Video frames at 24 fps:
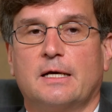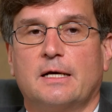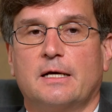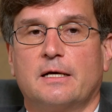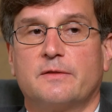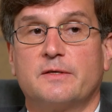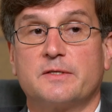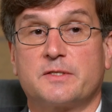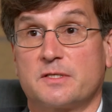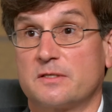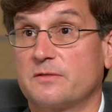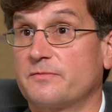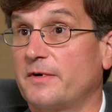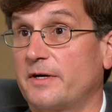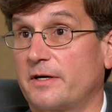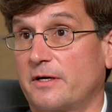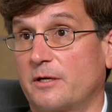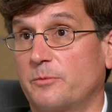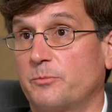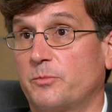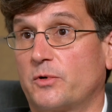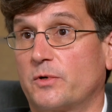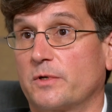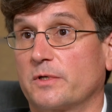this is very
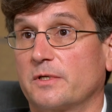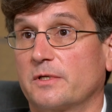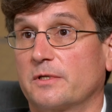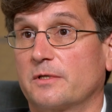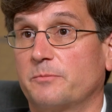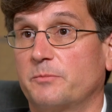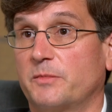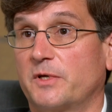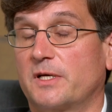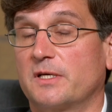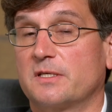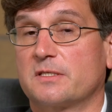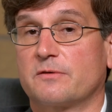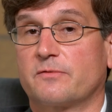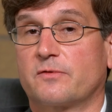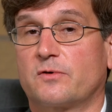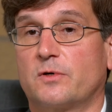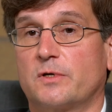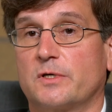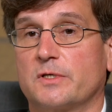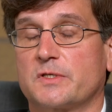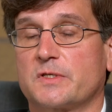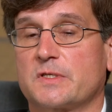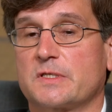important because, of
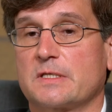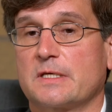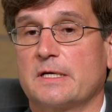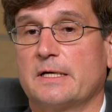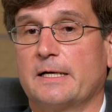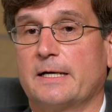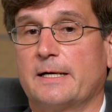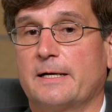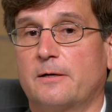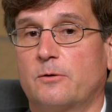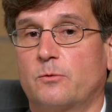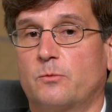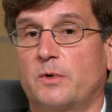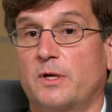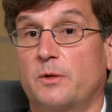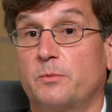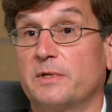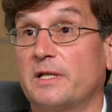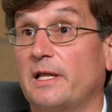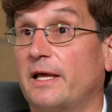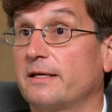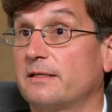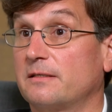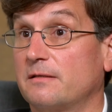course, we
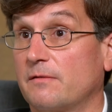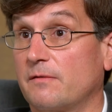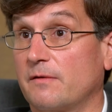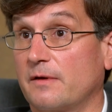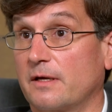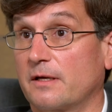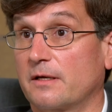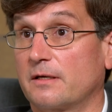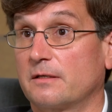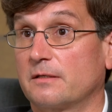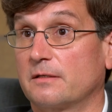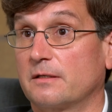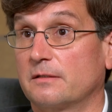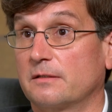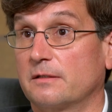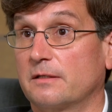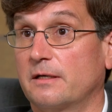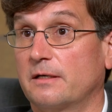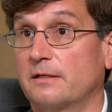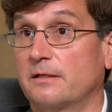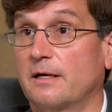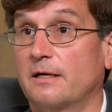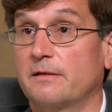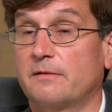would like to think,
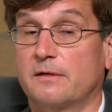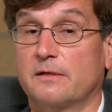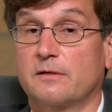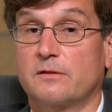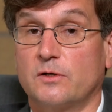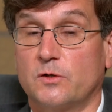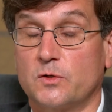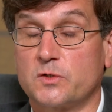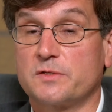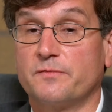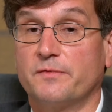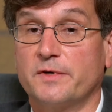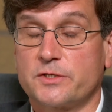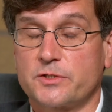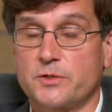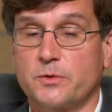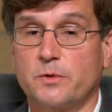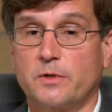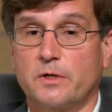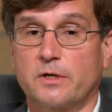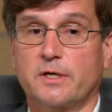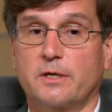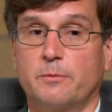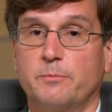I think those of us who
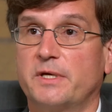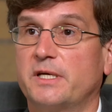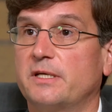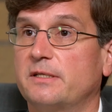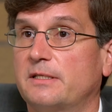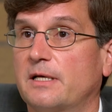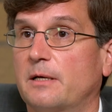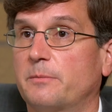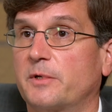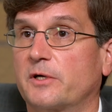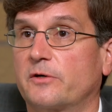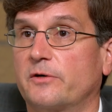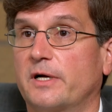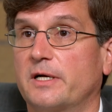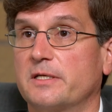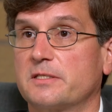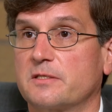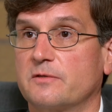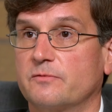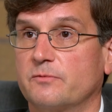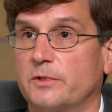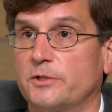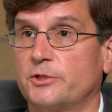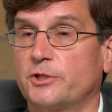are committed
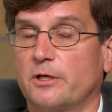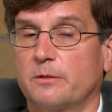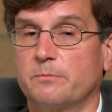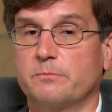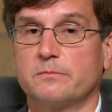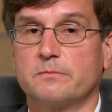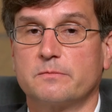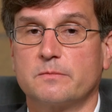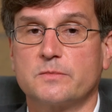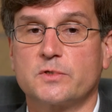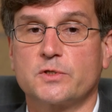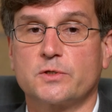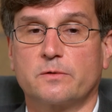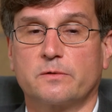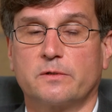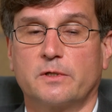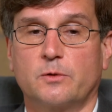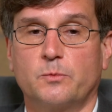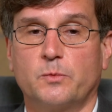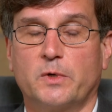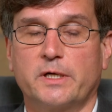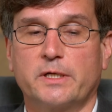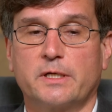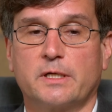Democrats, of which I'm certainly
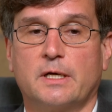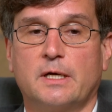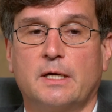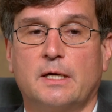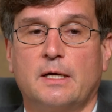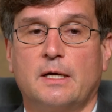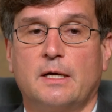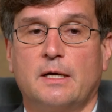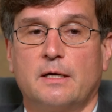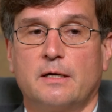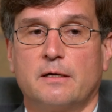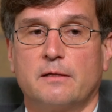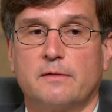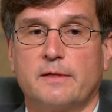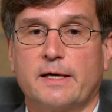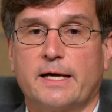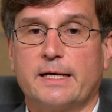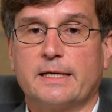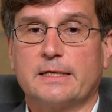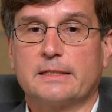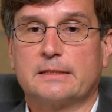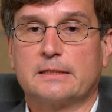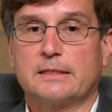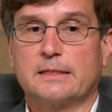one,
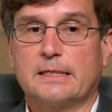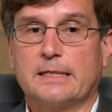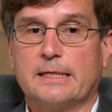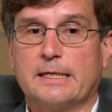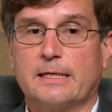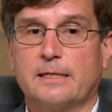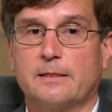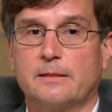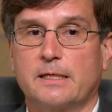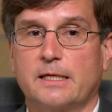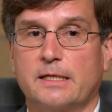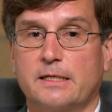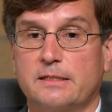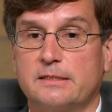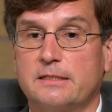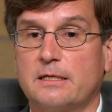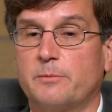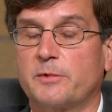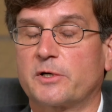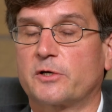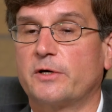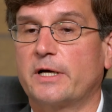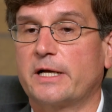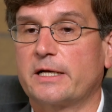that in a
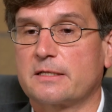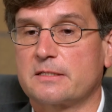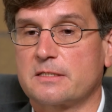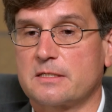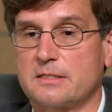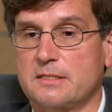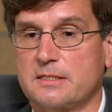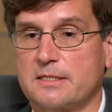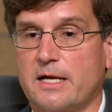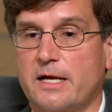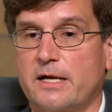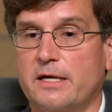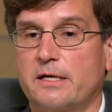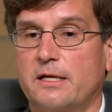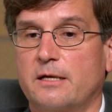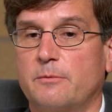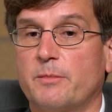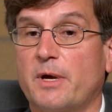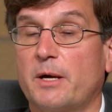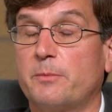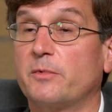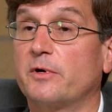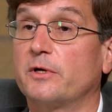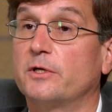democratic society,
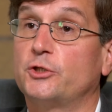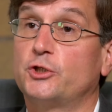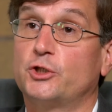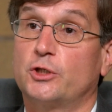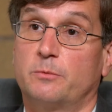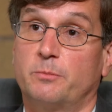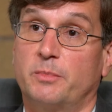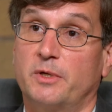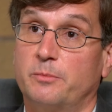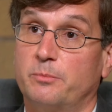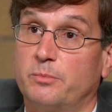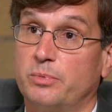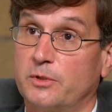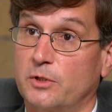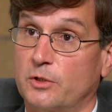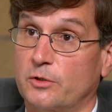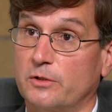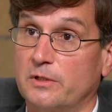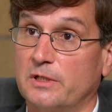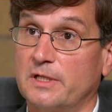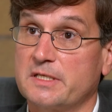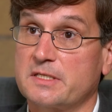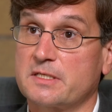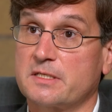memory should be
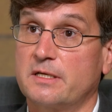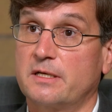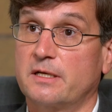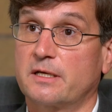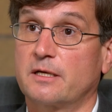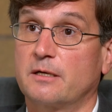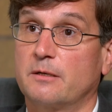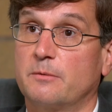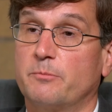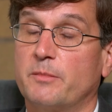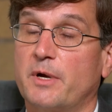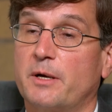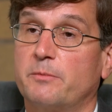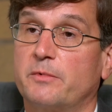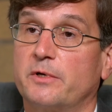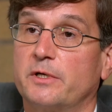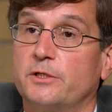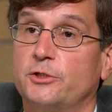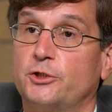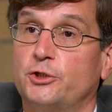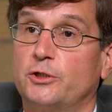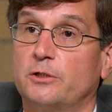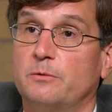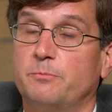pluralistic,
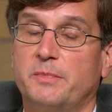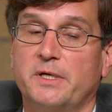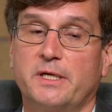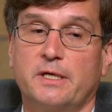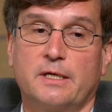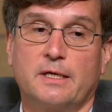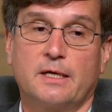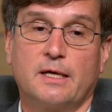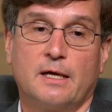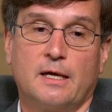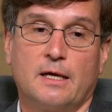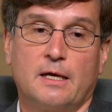memory should be